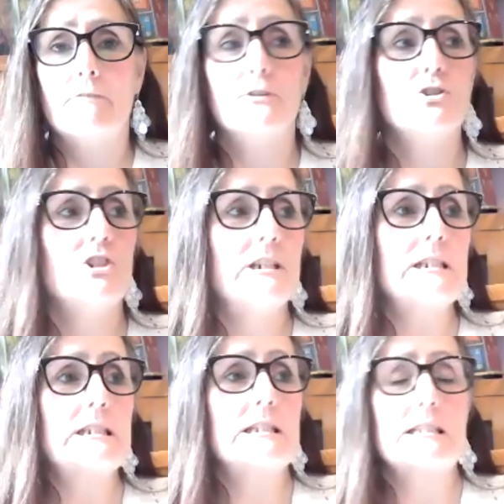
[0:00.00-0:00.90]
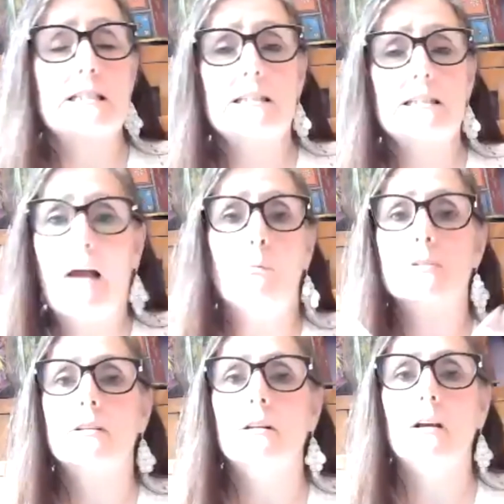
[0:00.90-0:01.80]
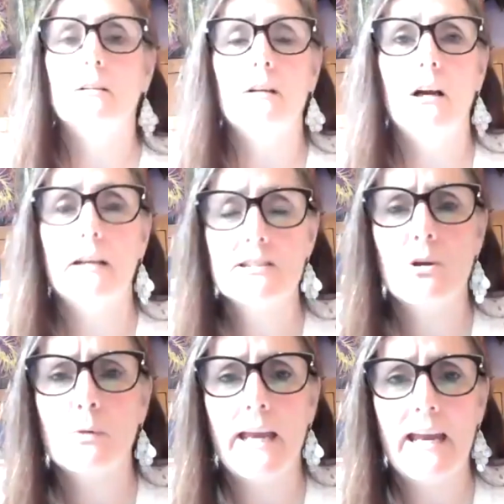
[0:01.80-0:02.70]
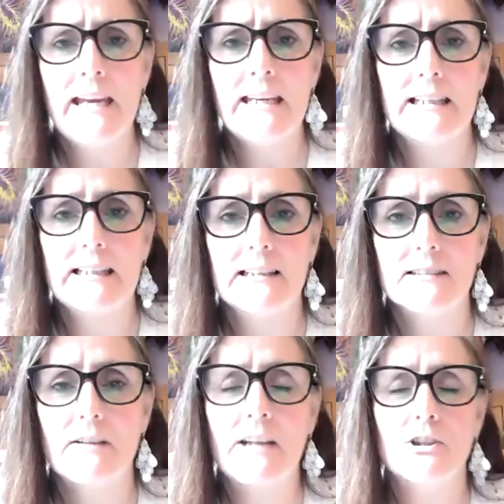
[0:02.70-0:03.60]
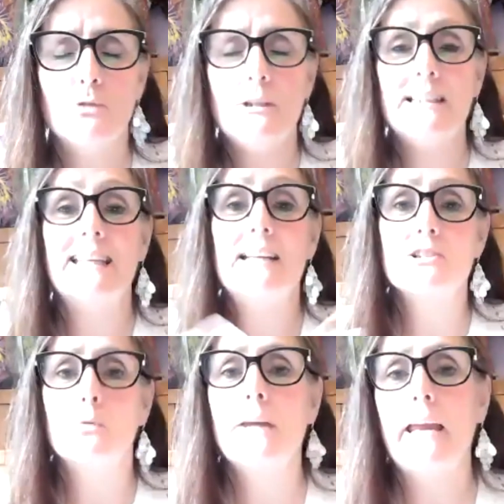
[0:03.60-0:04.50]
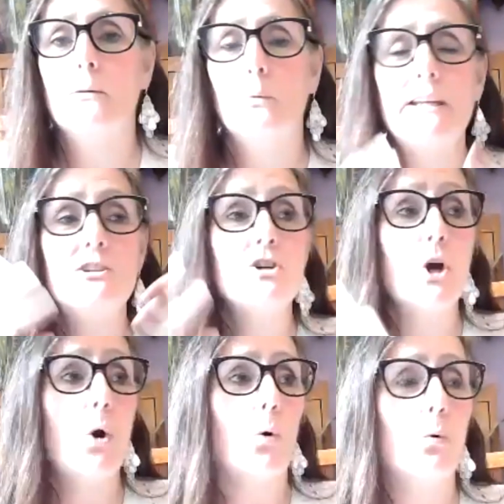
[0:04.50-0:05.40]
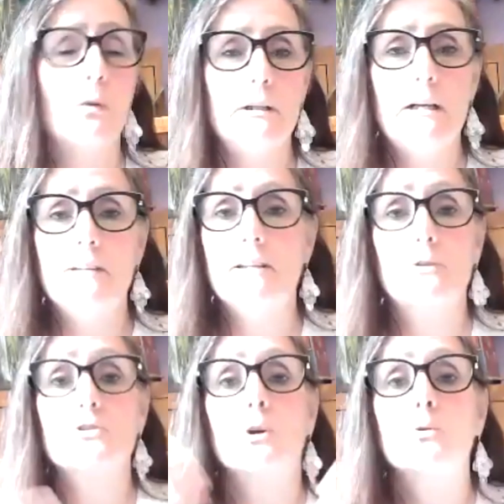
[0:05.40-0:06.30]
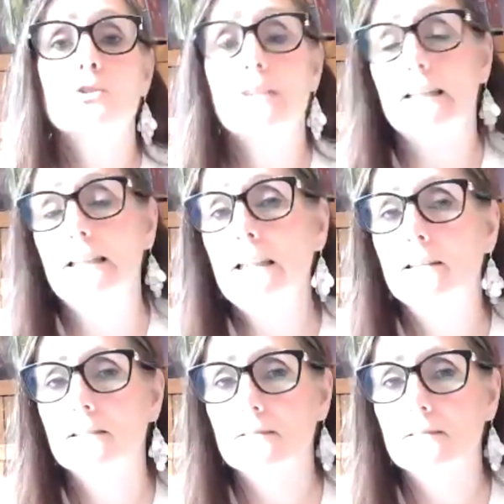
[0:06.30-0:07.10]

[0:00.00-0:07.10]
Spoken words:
For Jesus, it's okay. At unity, it's okay. We know there's no sin.